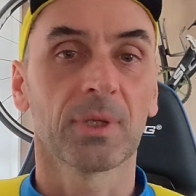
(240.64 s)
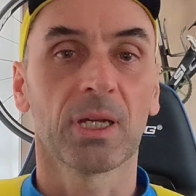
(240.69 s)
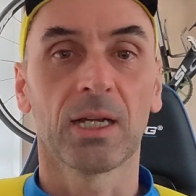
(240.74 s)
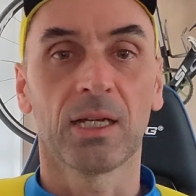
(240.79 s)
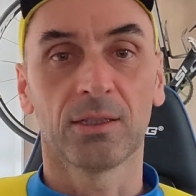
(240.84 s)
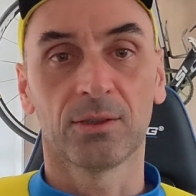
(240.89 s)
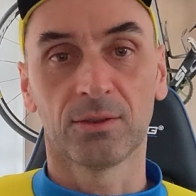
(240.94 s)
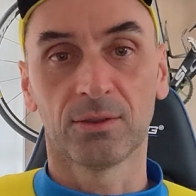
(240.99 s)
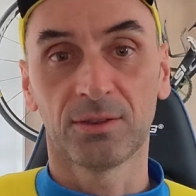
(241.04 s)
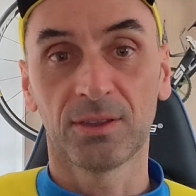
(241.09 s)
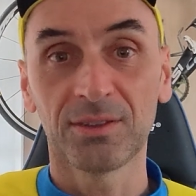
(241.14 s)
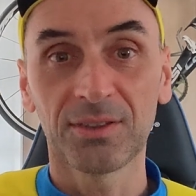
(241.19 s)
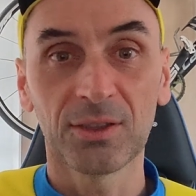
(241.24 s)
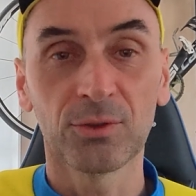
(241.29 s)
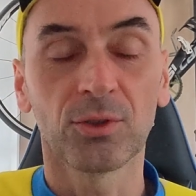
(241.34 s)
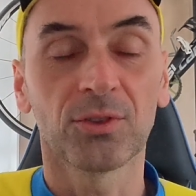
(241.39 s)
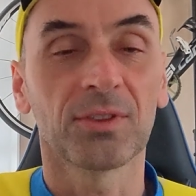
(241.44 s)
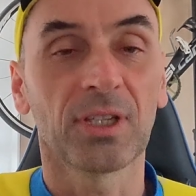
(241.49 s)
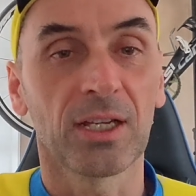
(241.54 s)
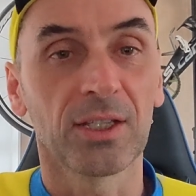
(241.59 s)
and this
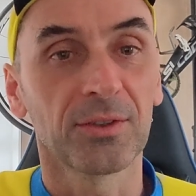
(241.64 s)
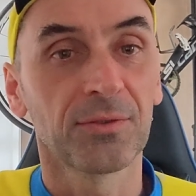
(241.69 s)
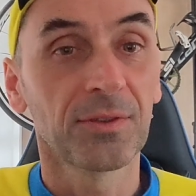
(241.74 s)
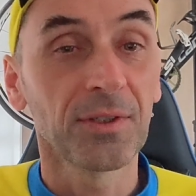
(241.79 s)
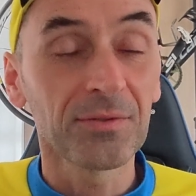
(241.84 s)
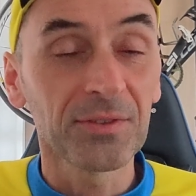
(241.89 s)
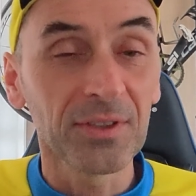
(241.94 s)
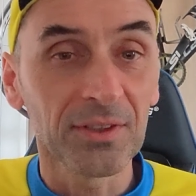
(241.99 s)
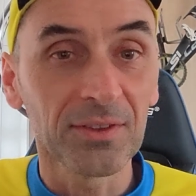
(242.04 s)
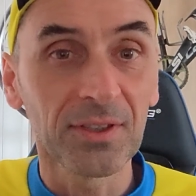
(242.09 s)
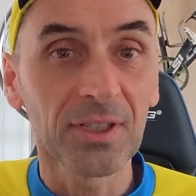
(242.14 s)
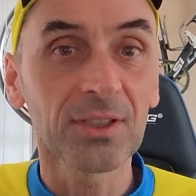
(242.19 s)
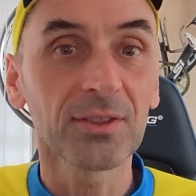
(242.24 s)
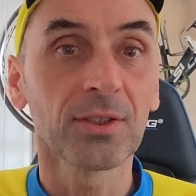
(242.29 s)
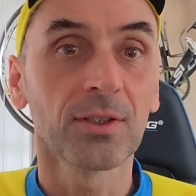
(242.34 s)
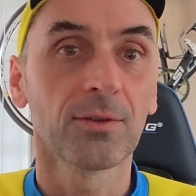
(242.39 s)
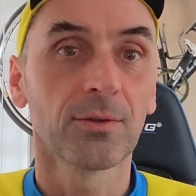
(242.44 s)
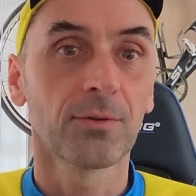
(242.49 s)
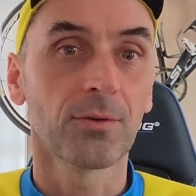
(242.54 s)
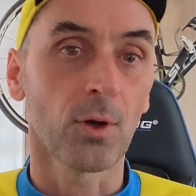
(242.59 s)
is a size 56
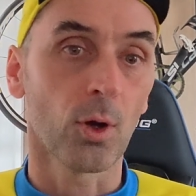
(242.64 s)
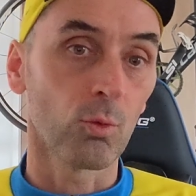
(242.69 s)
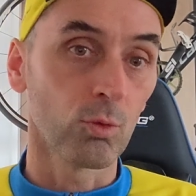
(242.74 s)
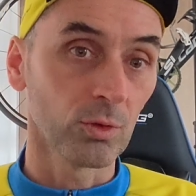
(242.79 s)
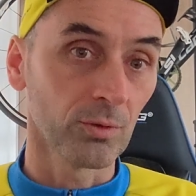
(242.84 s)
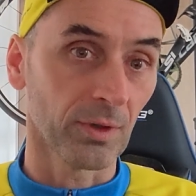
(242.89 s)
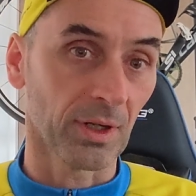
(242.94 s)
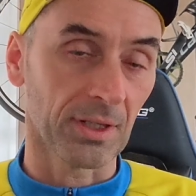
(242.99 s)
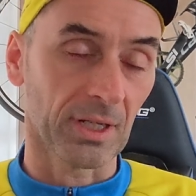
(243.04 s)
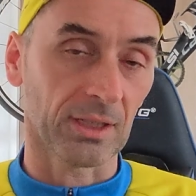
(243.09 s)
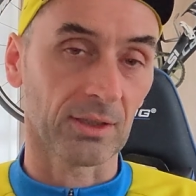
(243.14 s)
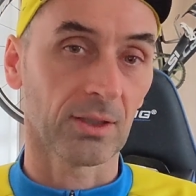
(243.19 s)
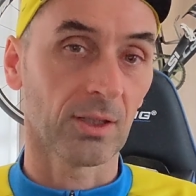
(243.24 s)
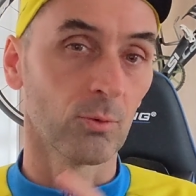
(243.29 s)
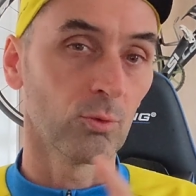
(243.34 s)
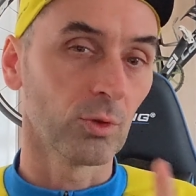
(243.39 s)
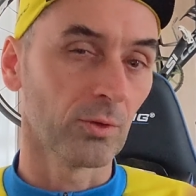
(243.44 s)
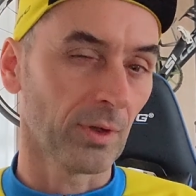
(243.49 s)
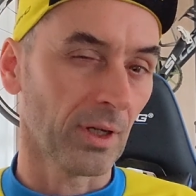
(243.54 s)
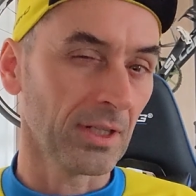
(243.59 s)
for Wout Van Aert.
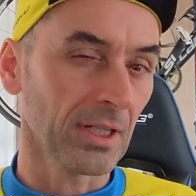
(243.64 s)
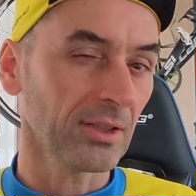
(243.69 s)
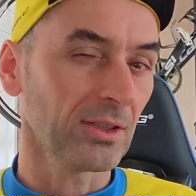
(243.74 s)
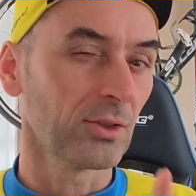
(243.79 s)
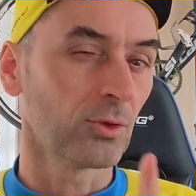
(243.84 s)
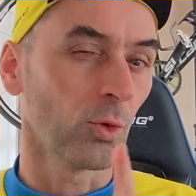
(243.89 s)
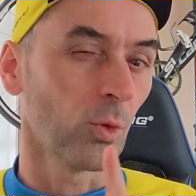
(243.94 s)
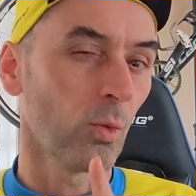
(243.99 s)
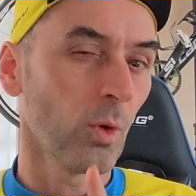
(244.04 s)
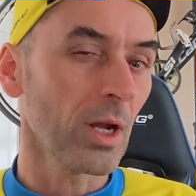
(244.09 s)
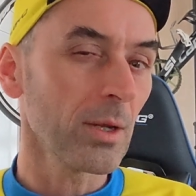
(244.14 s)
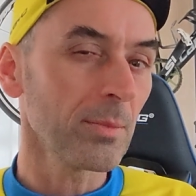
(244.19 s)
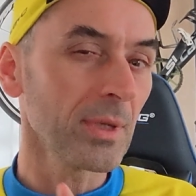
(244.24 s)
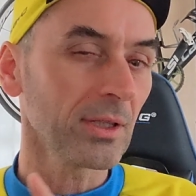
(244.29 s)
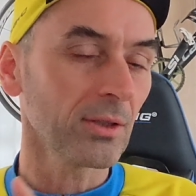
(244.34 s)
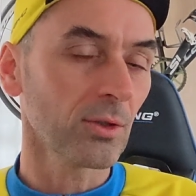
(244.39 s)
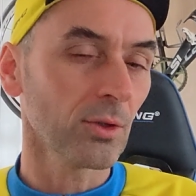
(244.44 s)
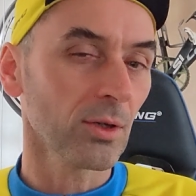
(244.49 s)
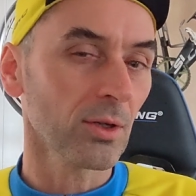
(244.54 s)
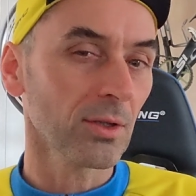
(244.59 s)
Wout Van Aert is a 1
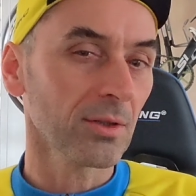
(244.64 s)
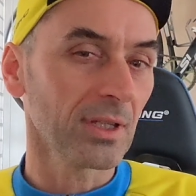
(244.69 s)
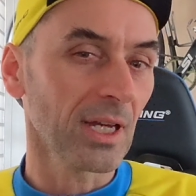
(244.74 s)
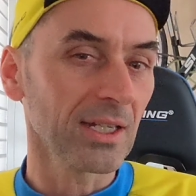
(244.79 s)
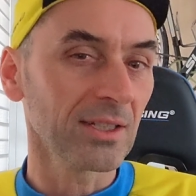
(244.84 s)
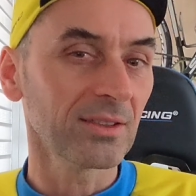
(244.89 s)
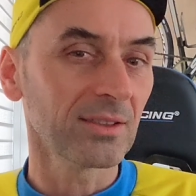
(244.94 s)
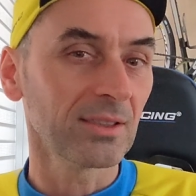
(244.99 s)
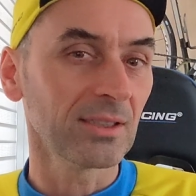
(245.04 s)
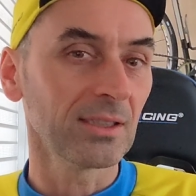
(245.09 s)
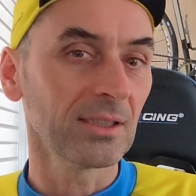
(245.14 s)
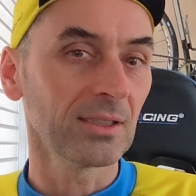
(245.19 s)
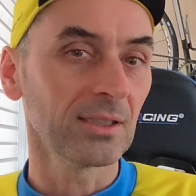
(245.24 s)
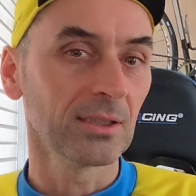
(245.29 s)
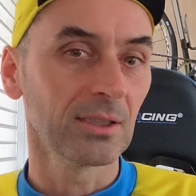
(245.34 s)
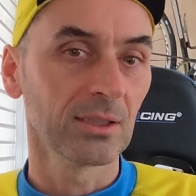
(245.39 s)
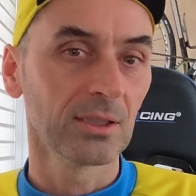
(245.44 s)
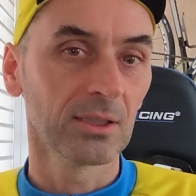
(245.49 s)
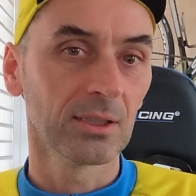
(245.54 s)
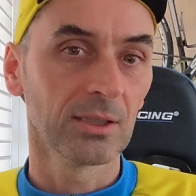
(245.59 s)
meter 90
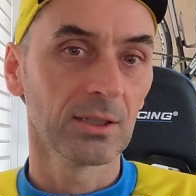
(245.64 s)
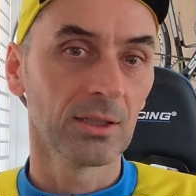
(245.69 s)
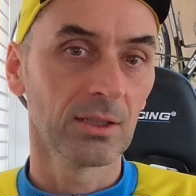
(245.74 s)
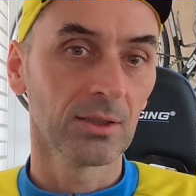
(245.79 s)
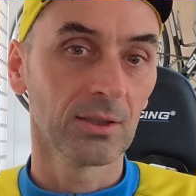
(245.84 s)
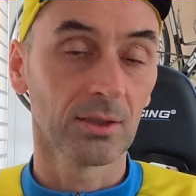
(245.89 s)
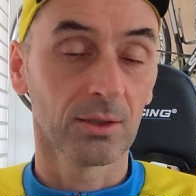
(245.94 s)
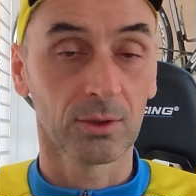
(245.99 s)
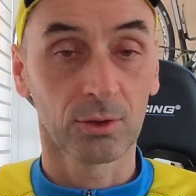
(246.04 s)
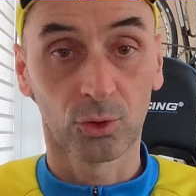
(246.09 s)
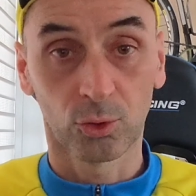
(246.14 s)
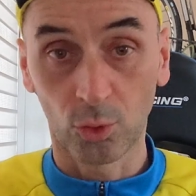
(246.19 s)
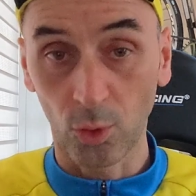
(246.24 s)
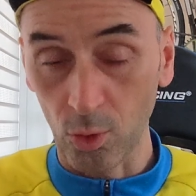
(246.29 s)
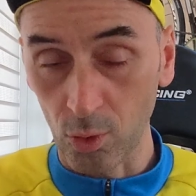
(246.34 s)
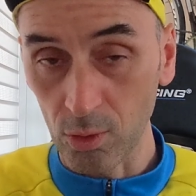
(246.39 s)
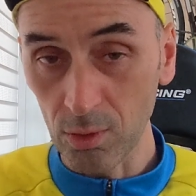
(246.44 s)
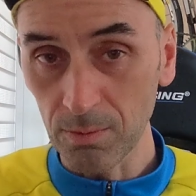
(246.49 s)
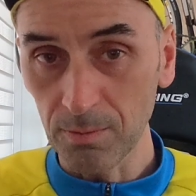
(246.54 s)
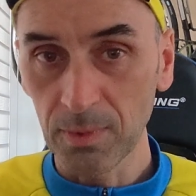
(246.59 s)

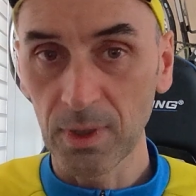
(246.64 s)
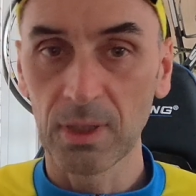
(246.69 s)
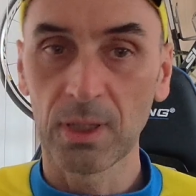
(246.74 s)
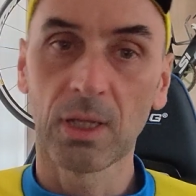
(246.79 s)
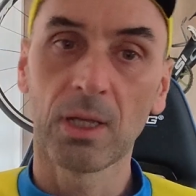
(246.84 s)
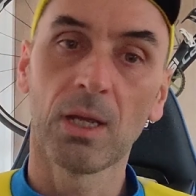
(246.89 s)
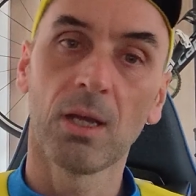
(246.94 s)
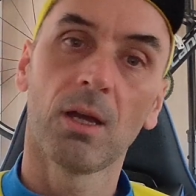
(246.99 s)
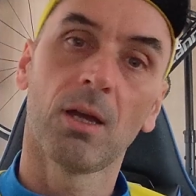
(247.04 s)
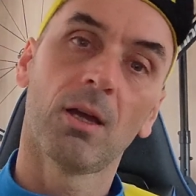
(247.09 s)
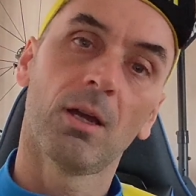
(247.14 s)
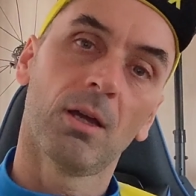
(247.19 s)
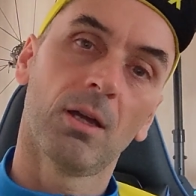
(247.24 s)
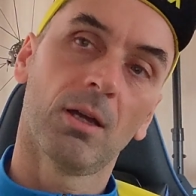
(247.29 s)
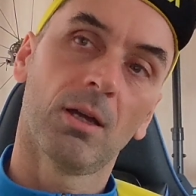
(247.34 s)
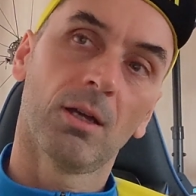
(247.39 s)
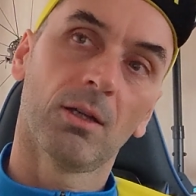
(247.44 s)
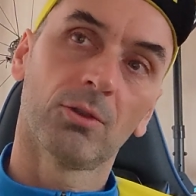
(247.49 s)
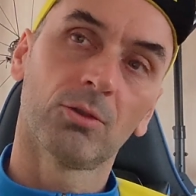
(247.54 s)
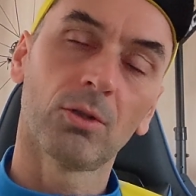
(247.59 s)
tall,
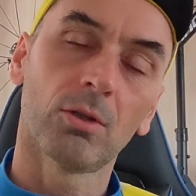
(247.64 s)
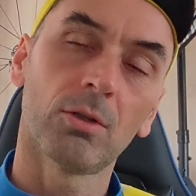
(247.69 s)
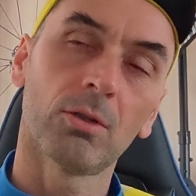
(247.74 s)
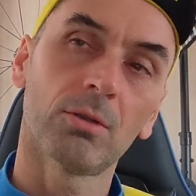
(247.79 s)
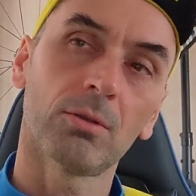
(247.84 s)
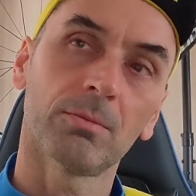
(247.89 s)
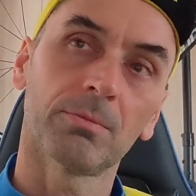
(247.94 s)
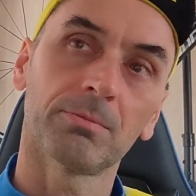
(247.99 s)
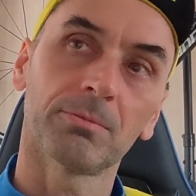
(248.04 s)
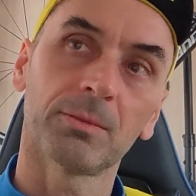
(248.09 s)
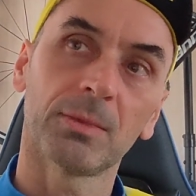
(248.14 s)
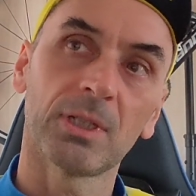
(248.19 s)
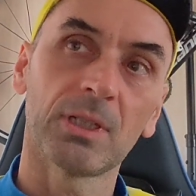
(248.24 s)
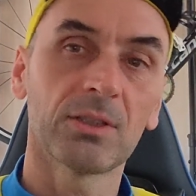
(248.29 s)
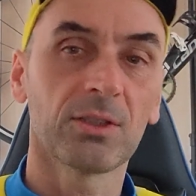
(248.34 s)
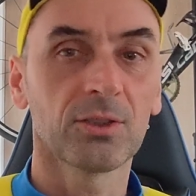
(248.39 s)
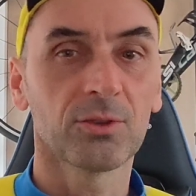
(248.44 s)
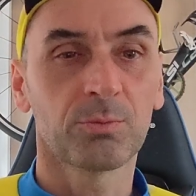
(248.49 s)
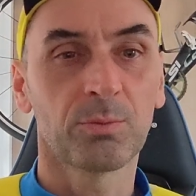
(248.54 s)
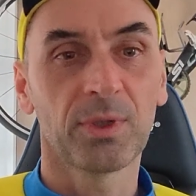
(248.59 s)
so
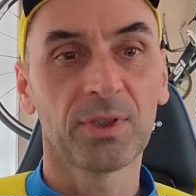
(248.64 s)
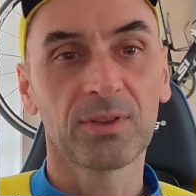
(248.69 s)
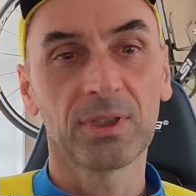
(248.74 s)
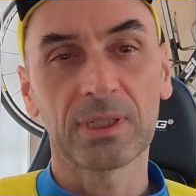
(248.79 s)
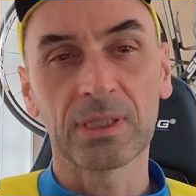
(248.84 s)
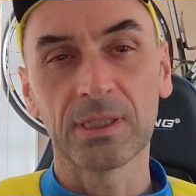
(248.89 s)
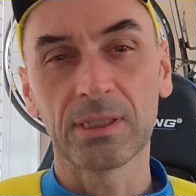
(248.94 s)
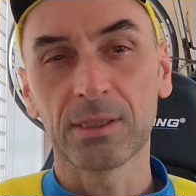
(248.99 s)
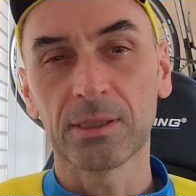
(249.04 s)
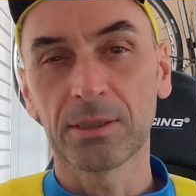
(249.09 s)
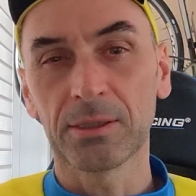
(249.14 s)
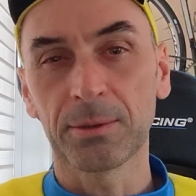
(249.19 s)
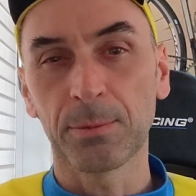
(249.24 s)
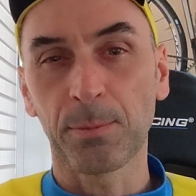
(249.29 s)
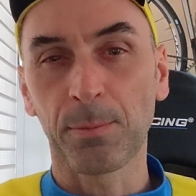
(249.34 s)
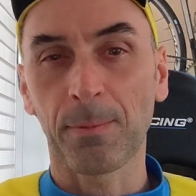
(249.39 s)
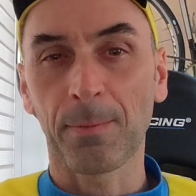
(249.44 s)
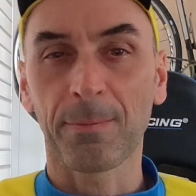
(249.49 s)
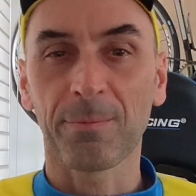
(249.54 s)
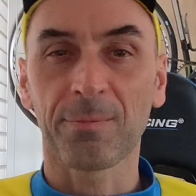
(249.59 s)
it is basically